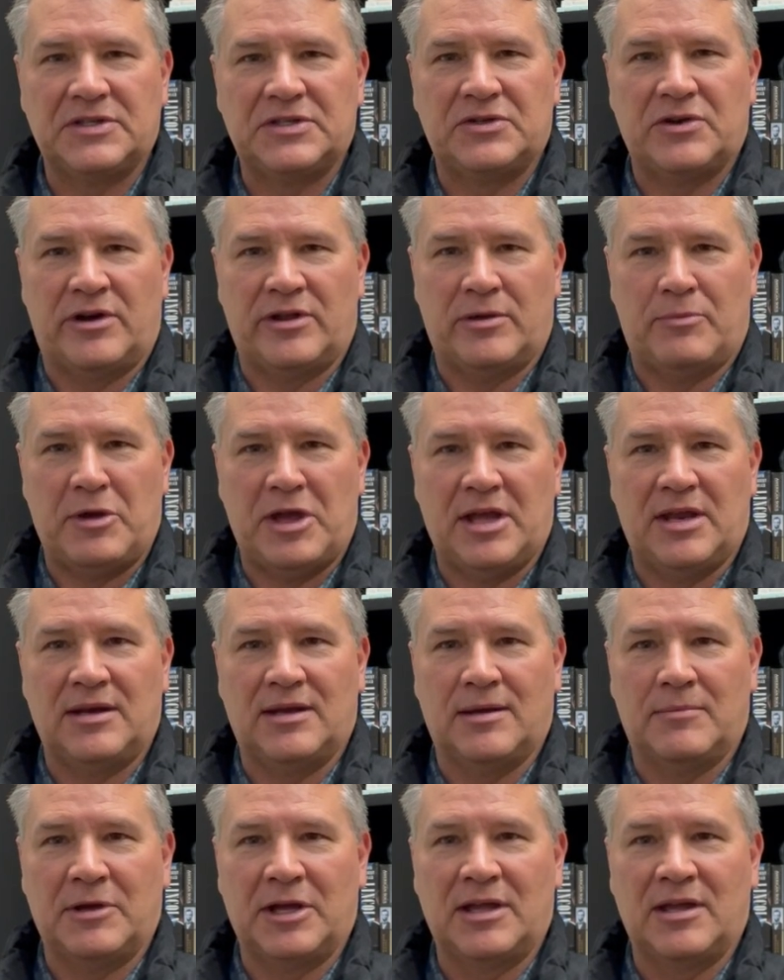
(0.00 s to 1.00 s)
start of the
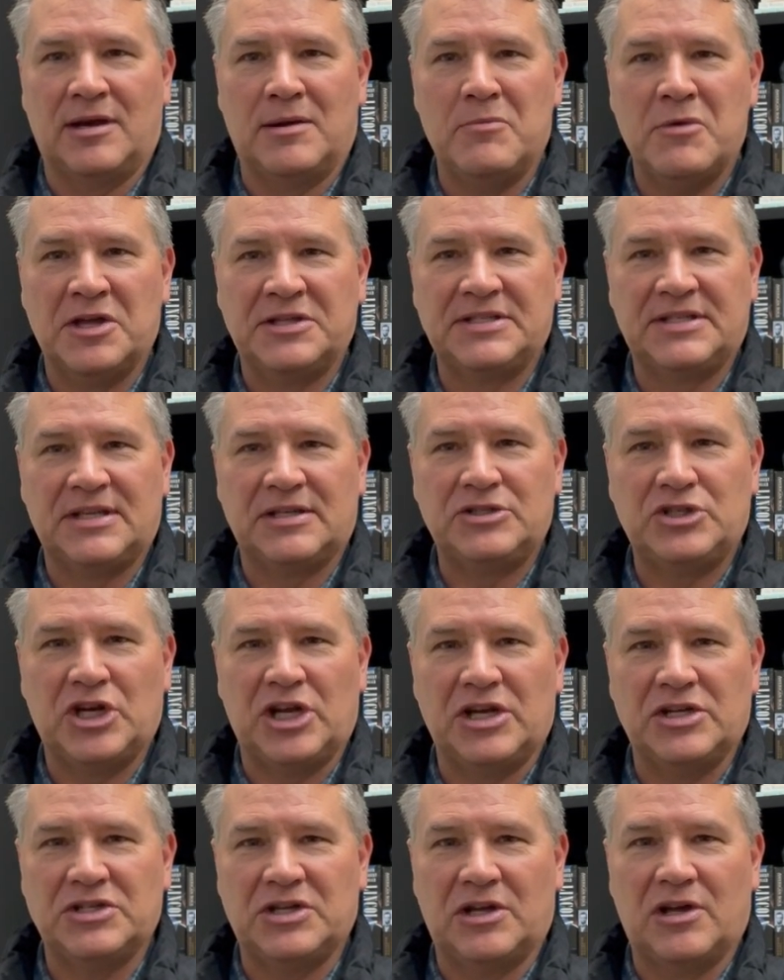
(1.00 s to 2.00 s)
pandemic and amidst the
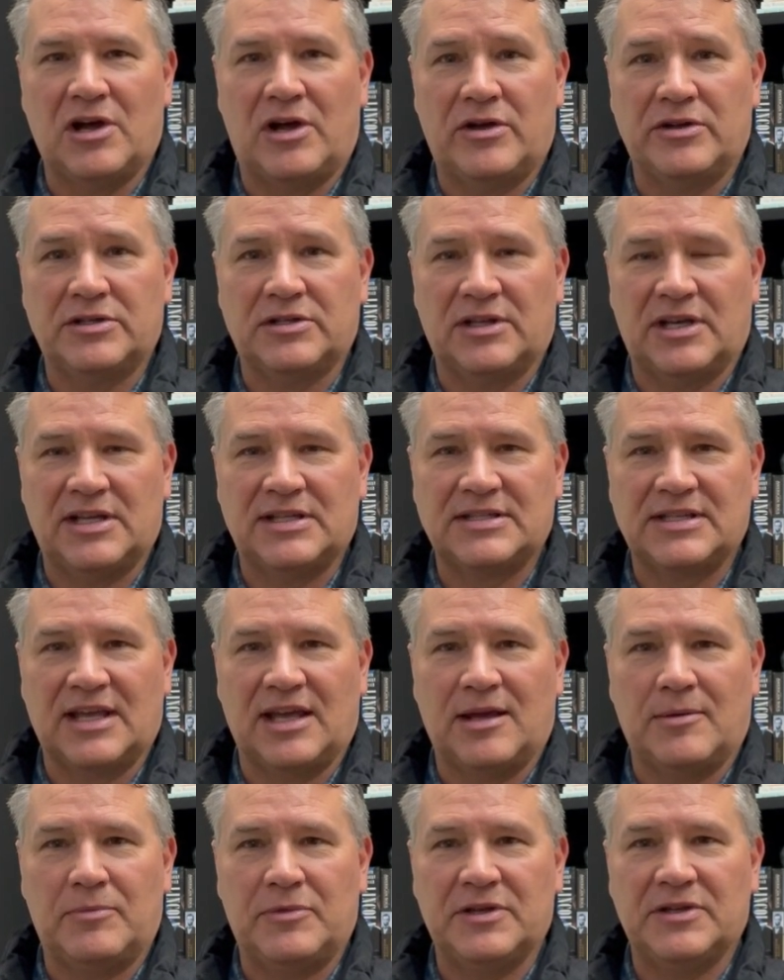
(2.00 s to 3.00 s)
changing college
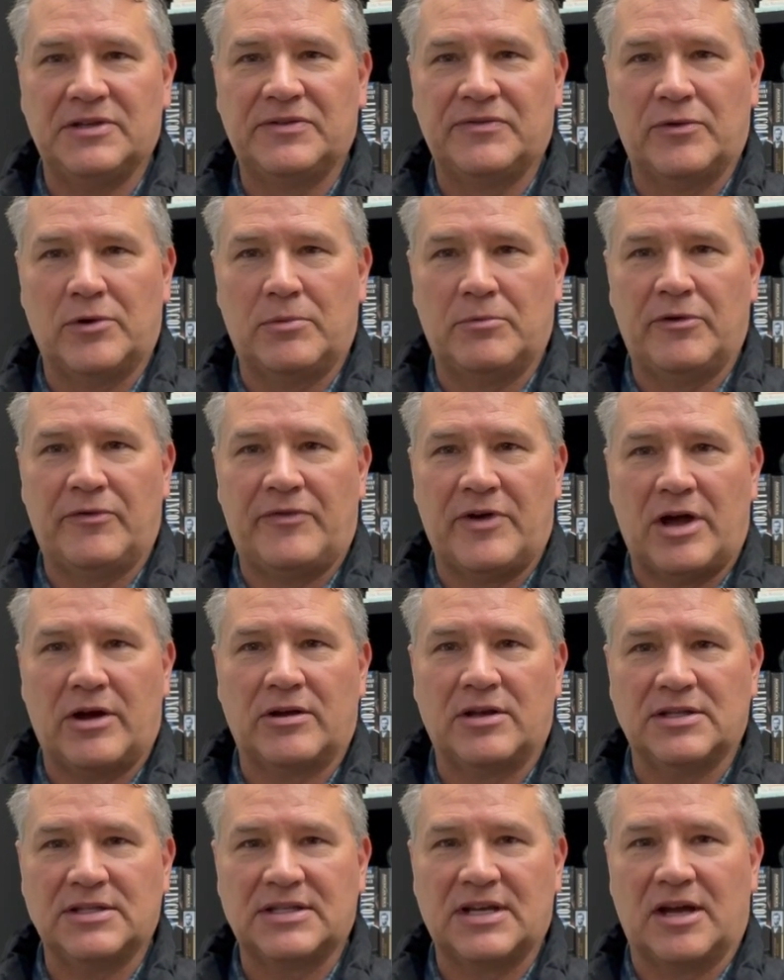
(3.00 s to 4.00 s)
landscape, these former
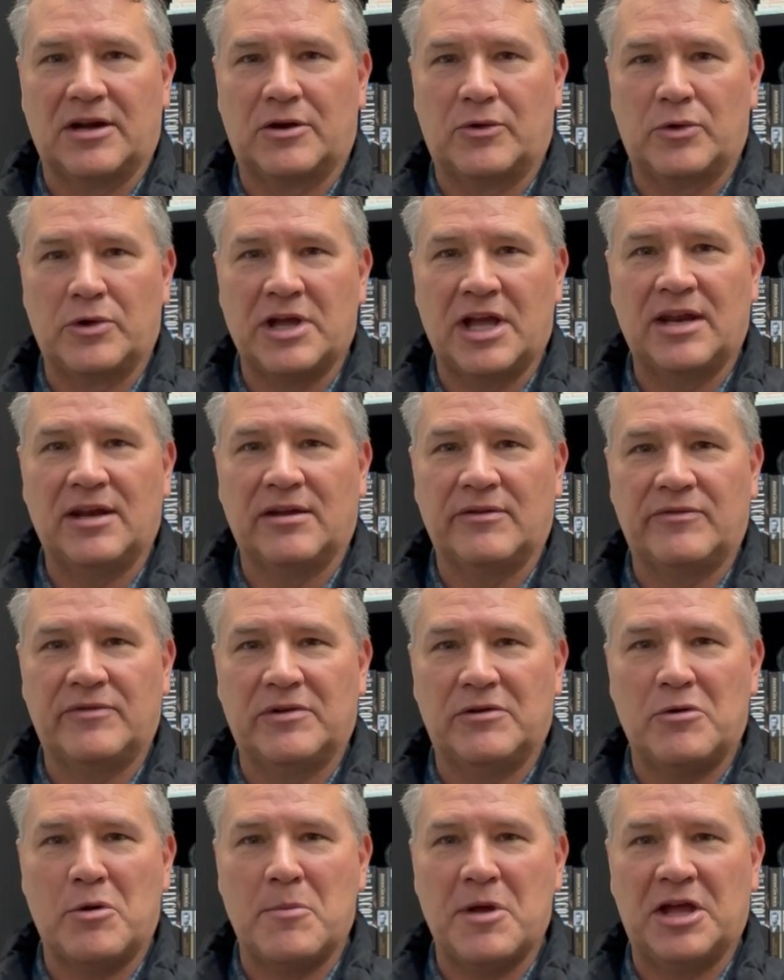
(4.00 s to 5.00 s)
Falcons got creative
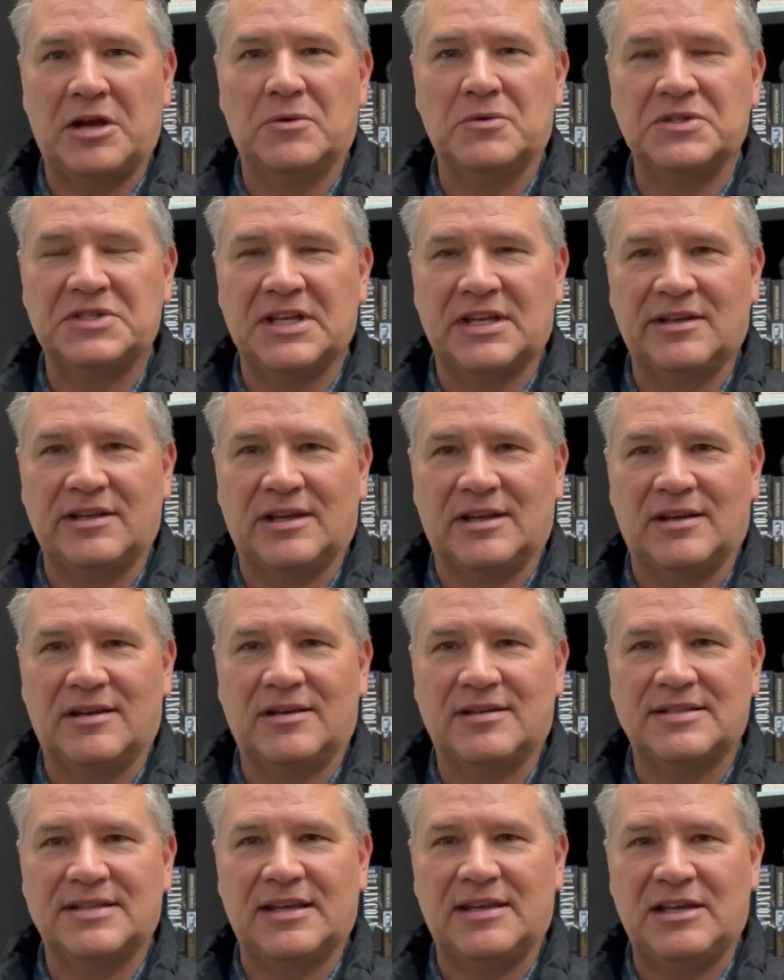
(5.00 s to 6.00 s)
and remained resilient
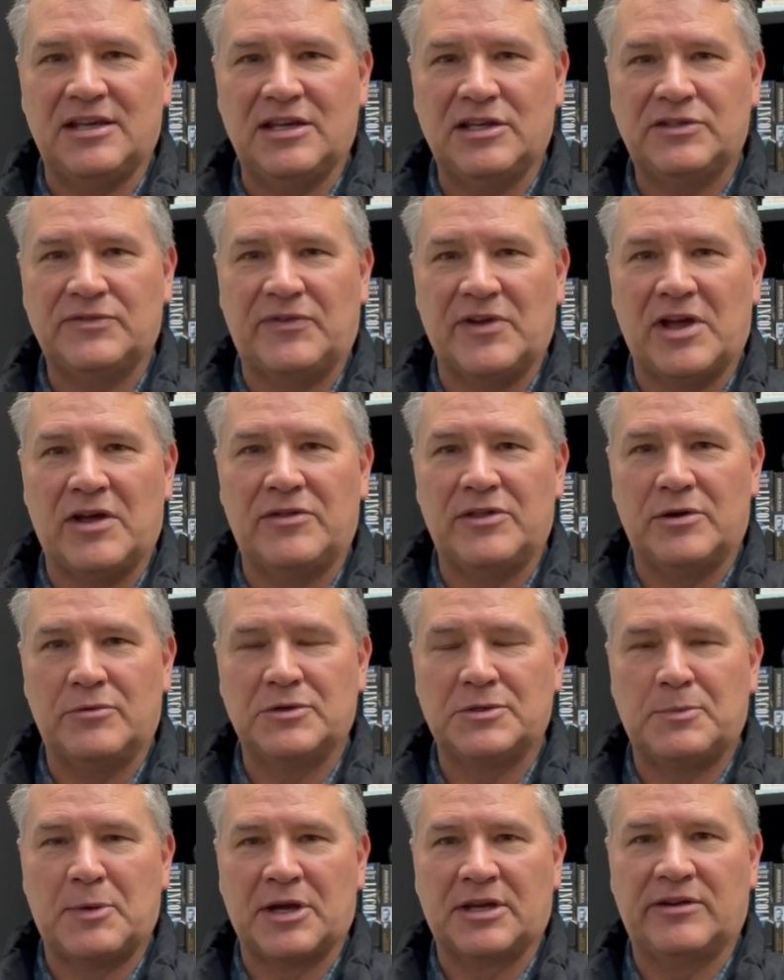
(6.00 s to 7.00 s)
as they each found their
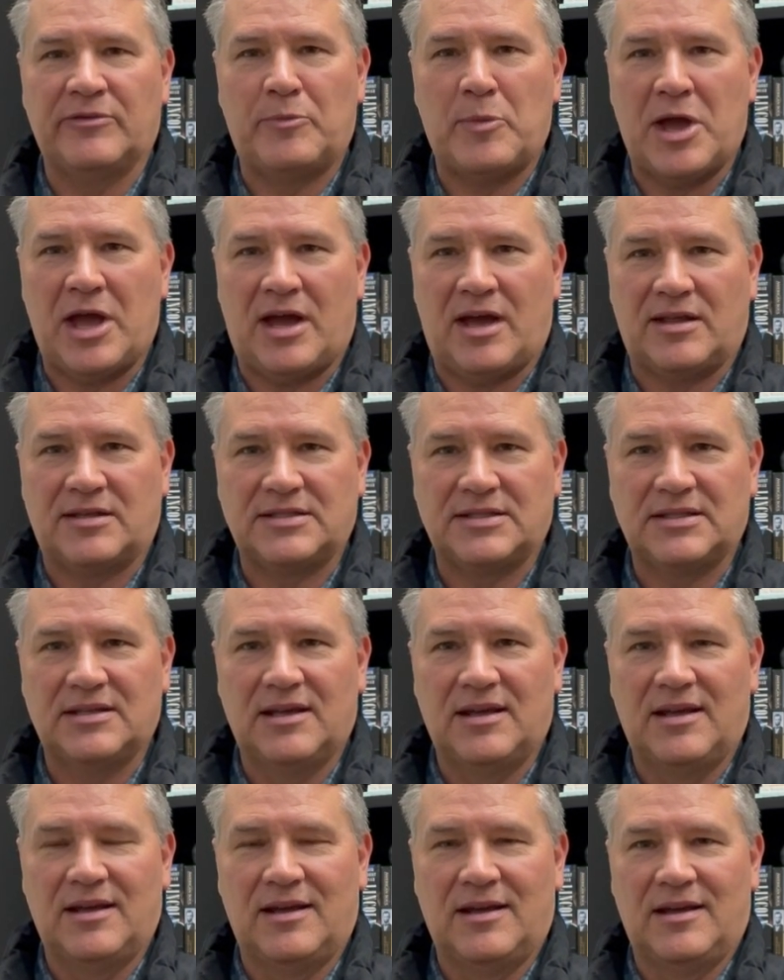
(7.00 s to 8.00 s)
respective paths.
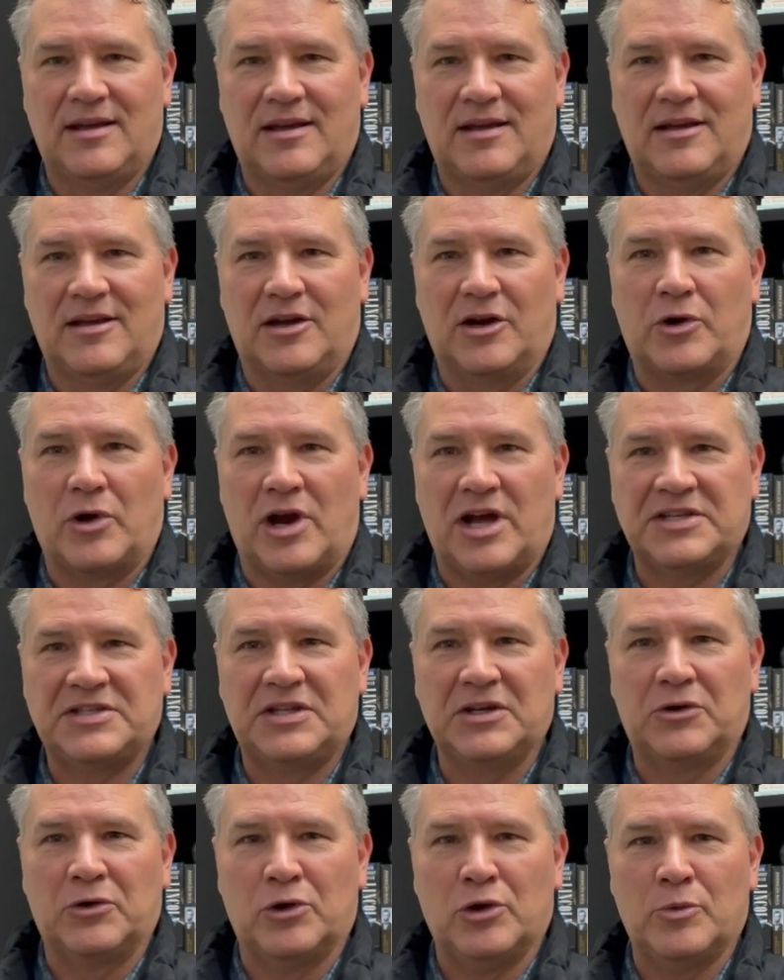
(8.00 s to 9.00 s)
Across
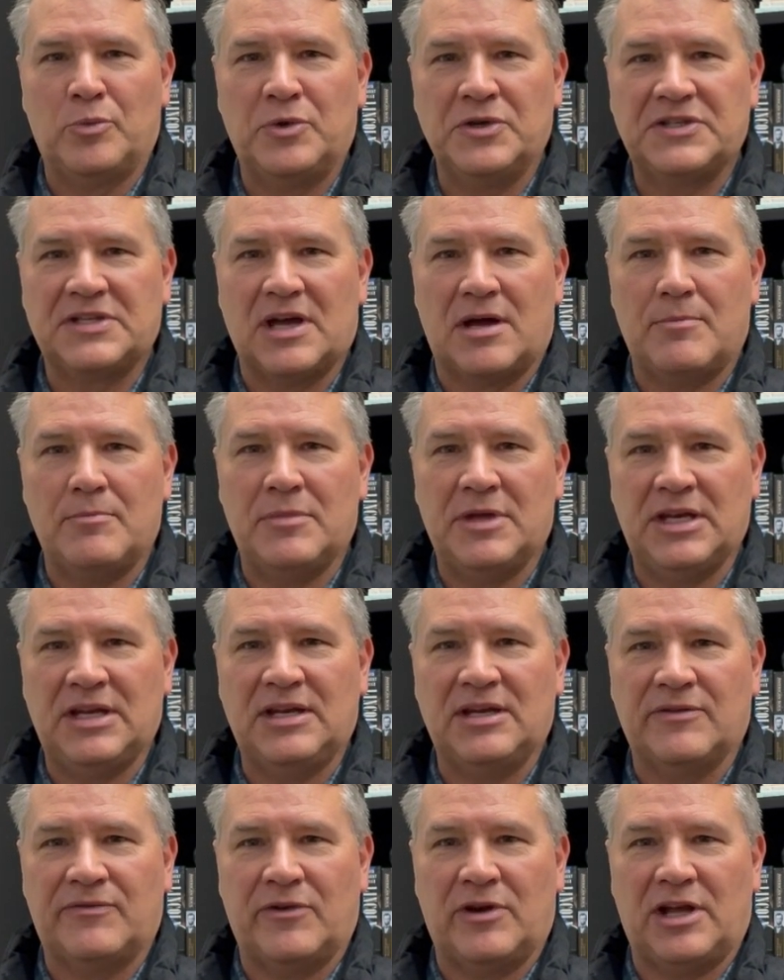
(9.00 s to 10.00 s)
the group, we saw many
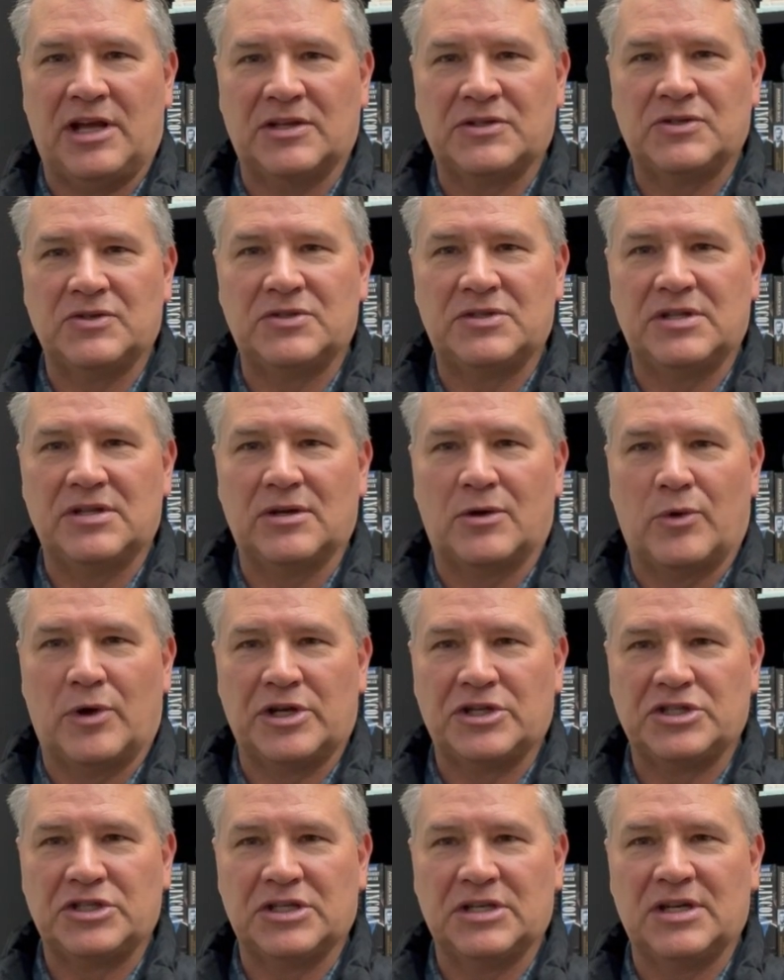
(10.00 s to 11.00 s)
different answers to the
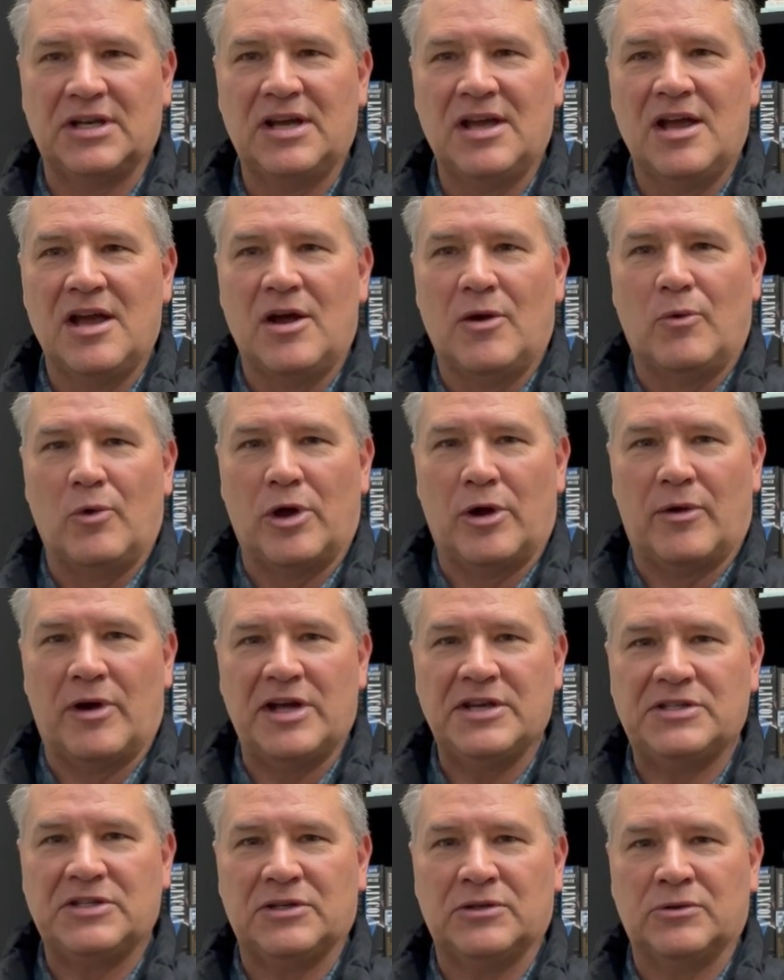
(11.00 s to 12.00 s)
question, what do
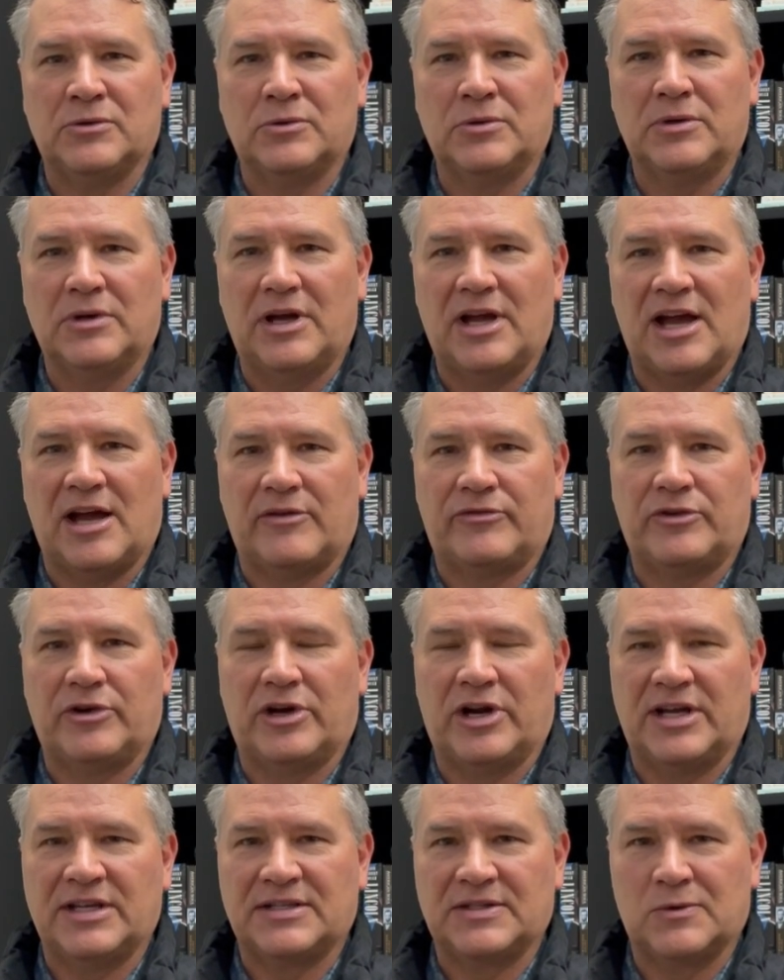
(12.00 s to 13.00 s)
I do
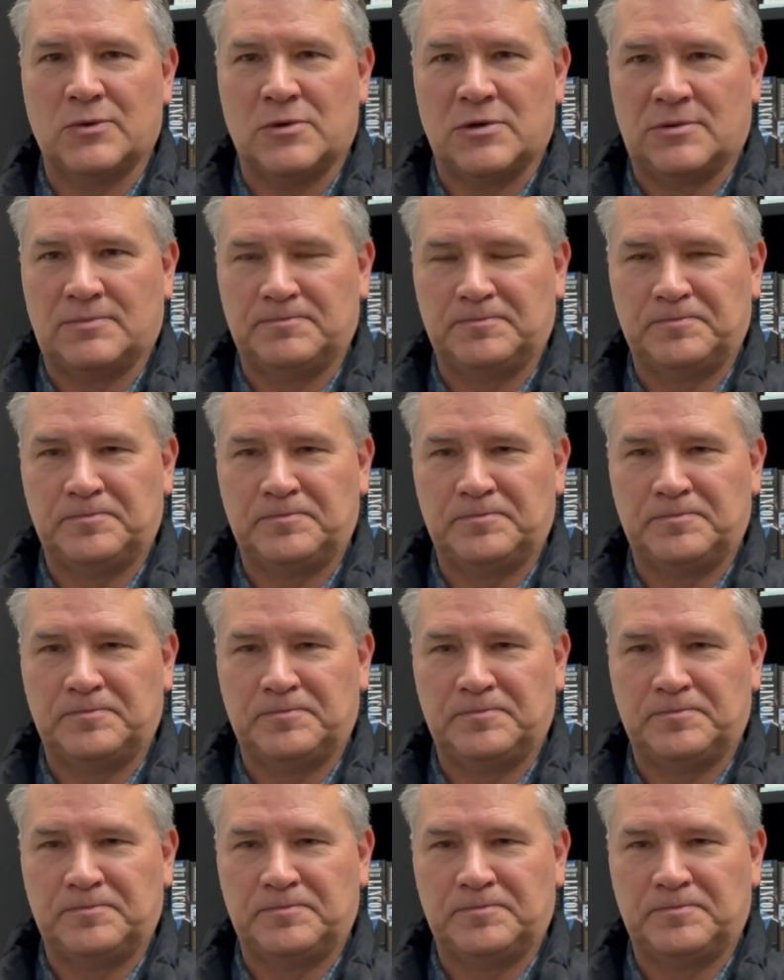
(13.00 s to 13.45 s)
after high school?